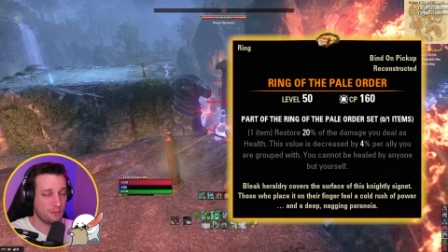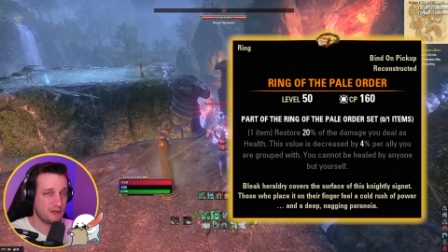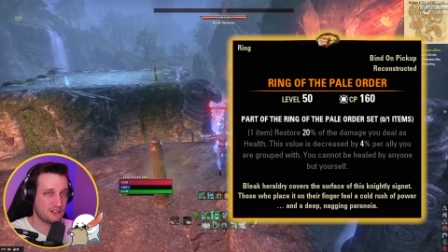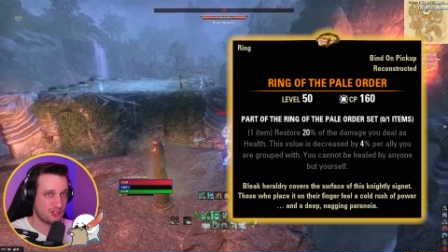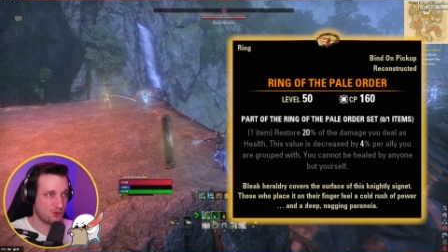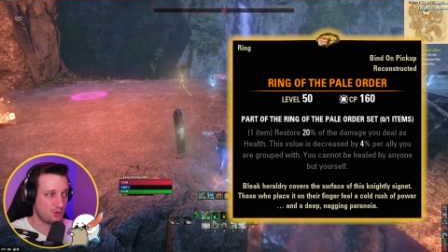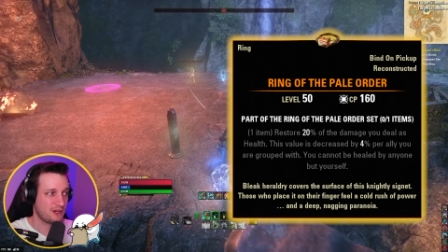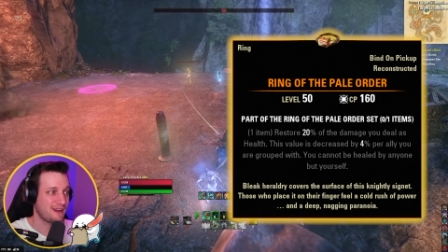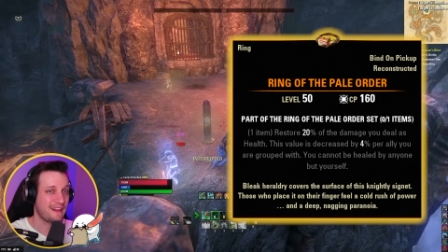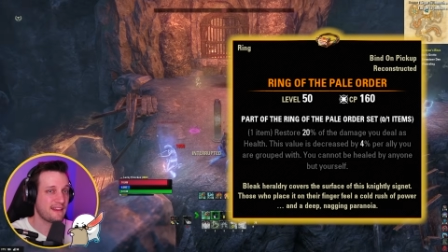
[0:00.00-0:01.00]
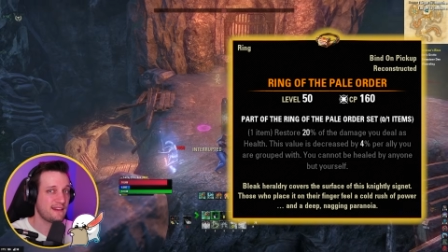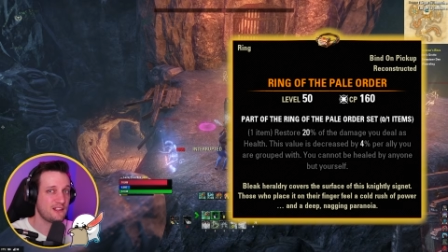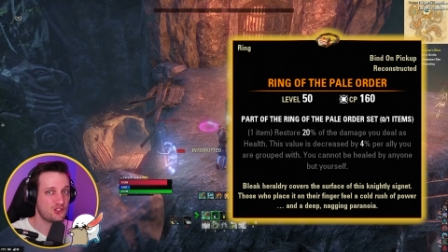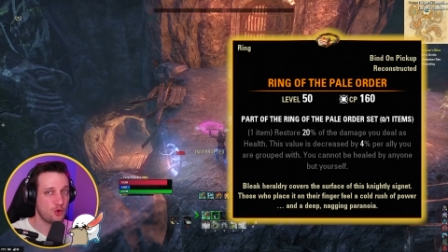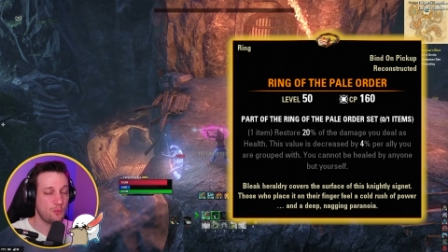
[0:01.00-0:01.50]
piece of jewelry, and then
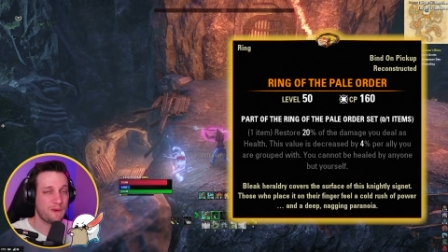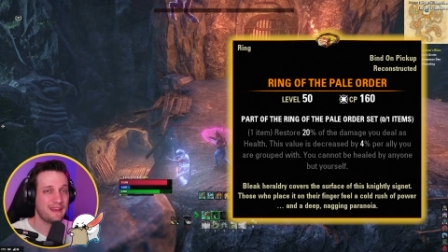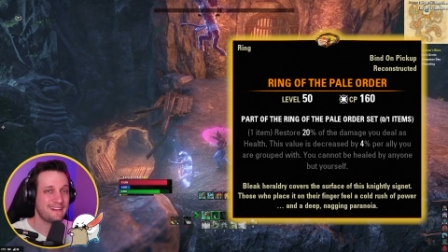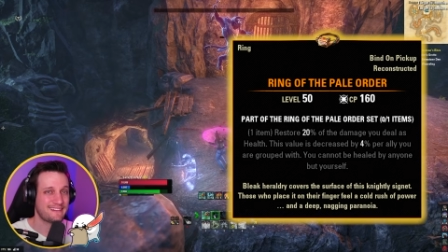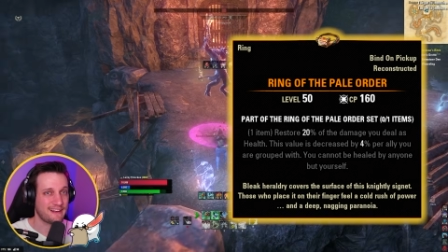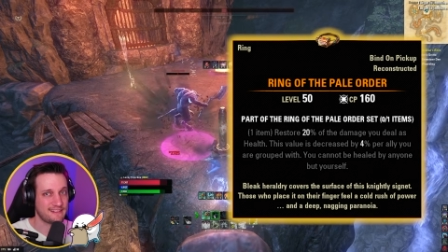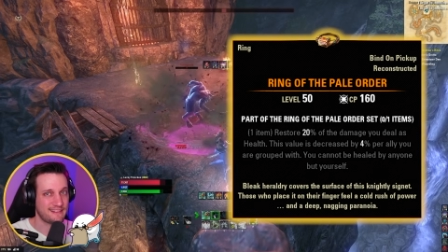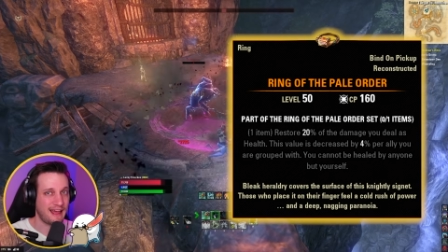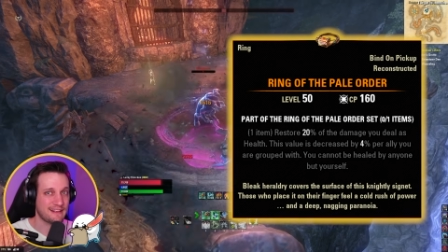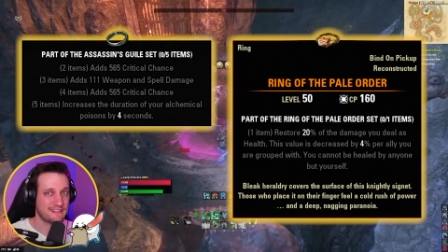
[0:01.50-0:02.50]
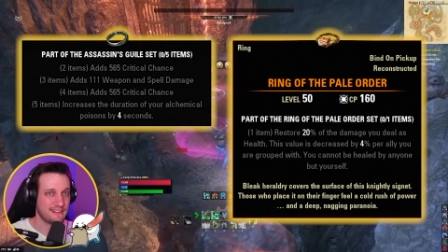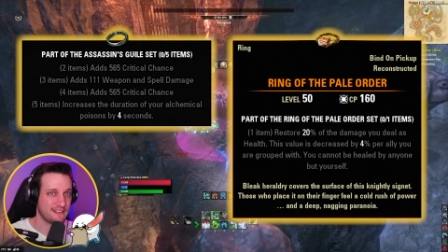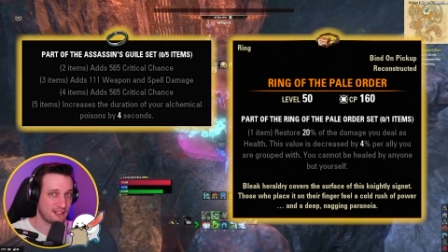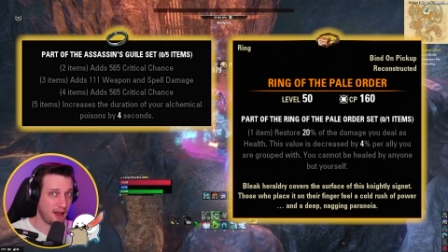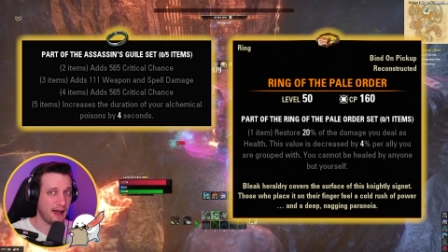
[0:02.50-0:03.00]
the 2-piece
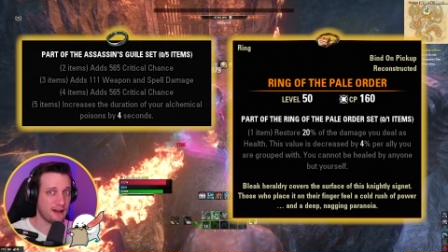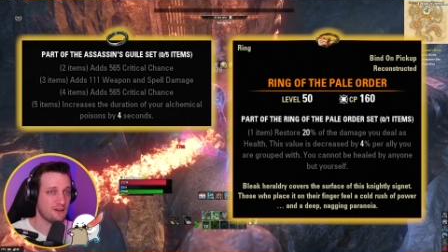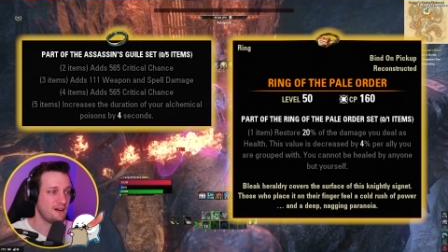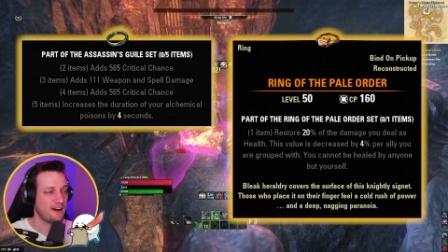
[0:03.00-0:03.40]
Assassin's Guile.